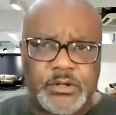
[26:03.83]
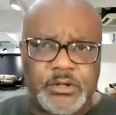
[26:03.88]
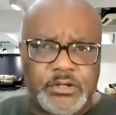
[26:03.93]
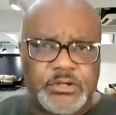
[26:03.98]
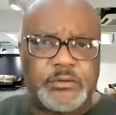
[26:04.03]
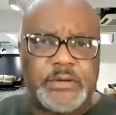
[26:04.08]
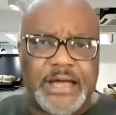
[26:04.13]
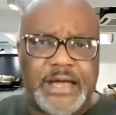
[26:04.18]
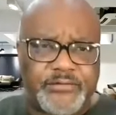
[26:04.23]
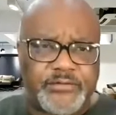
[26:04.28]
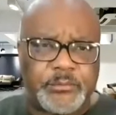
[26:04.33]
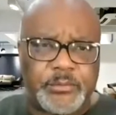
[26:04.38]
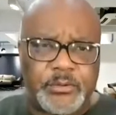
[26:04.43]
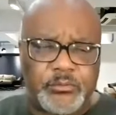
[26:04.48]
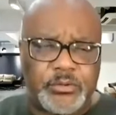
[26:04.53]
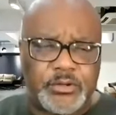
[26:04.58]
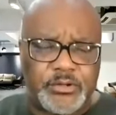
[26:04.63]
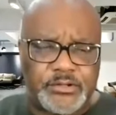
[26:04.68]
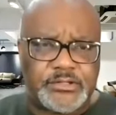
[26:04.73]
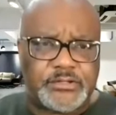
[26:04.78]
You have to be
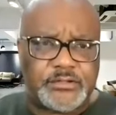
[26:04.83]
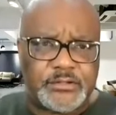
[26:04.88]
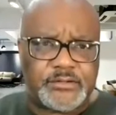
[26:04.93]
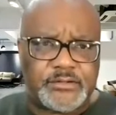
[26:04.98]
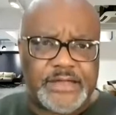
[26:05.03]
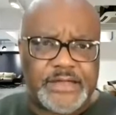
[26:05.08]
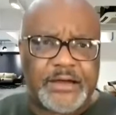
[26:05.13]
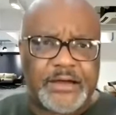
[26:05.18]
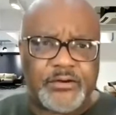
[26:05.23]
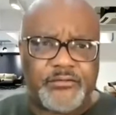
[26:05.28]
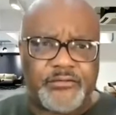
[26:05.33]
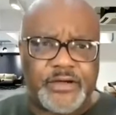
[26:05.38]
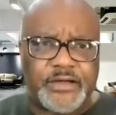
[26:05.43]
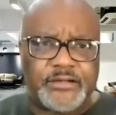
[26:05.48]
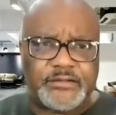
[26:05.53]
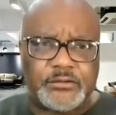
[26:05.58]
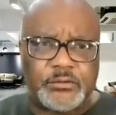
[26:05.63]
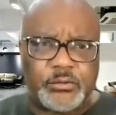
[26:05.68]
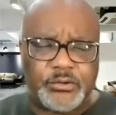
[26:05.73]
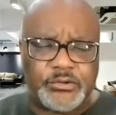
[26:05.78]
willing to
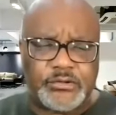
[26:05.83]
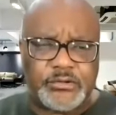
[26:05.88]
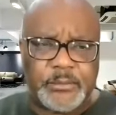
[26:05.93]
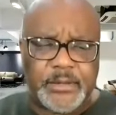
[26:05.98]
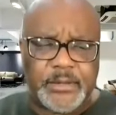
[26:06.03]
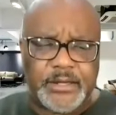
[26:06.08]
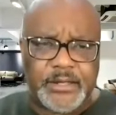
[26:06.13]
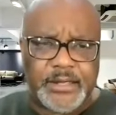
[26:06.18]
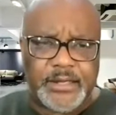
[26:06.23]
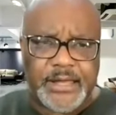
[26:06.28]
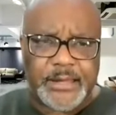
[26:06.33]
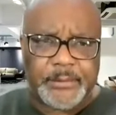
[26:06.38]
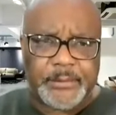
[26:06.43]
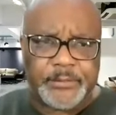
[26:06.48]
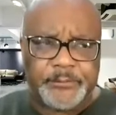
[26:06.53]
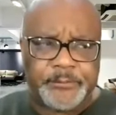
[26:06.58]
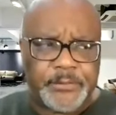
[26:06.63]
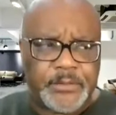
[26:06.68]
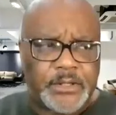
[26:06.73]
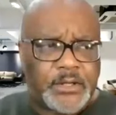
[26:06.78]
sacrifice in order to make it happen.
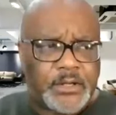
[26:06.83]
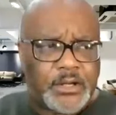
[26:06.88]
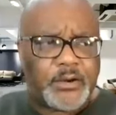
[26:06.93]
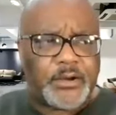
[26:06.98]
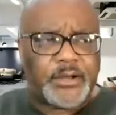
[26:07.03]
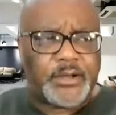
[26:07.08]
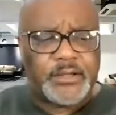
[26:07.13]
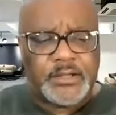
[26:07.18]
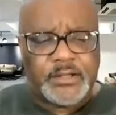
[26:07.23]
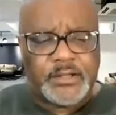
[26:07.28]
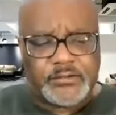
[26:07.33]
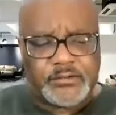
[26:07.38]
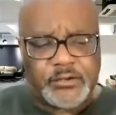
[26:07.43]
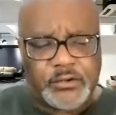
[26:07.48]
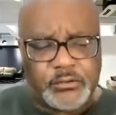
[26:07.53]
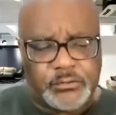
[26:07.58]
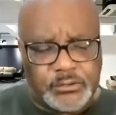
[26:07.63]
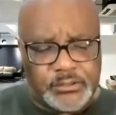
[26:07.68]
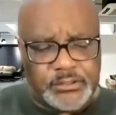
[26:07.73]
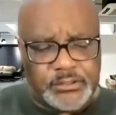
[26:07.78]
All right. So,